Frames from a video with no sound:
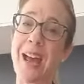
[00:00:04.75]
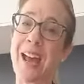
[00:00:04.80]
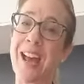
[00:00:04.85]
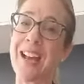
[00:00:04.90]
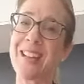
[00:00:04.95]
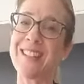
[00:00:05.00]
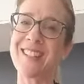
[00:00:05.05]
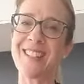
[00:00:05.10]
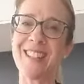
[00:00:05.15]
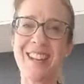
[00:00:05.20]

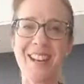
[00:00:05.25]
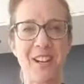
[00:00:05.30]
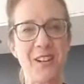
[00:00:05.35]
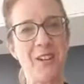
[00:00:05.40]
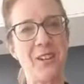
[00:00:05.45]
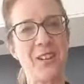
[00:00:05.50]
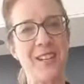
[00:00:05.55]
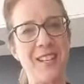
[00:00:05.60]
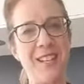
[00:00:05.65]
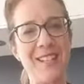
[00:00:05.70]
Anzac
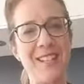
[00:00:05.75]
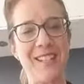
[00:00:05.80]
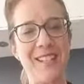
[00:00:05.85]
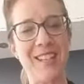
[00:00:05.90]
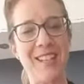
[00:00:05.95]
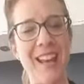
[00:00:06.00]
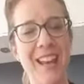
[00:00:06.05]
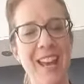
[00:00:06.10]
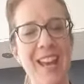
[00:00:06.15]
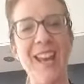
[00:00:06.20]
cookies
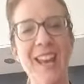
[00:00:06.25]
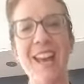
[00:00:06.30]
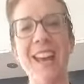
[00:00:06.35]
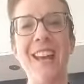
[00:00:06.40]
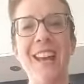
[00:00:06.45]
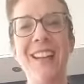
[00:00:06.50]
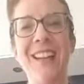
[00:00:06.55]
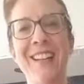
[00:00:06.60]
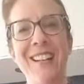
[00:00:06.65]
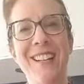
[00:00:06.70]

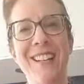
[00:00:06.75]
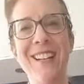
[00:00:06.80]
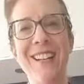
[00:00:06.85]
today.